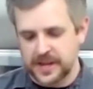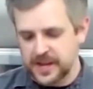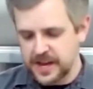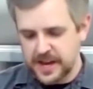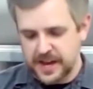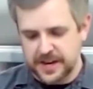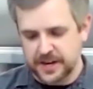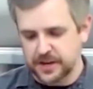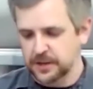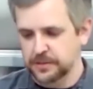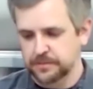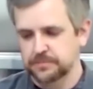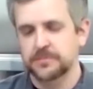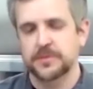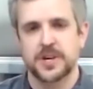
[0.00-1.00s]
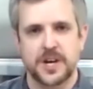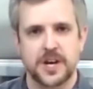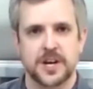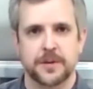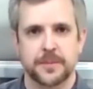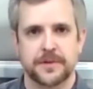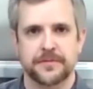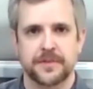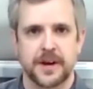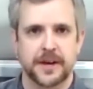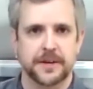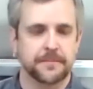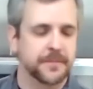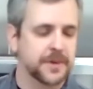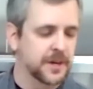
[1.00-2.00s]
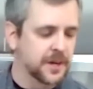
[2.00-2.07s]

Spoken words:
and it'll be fine.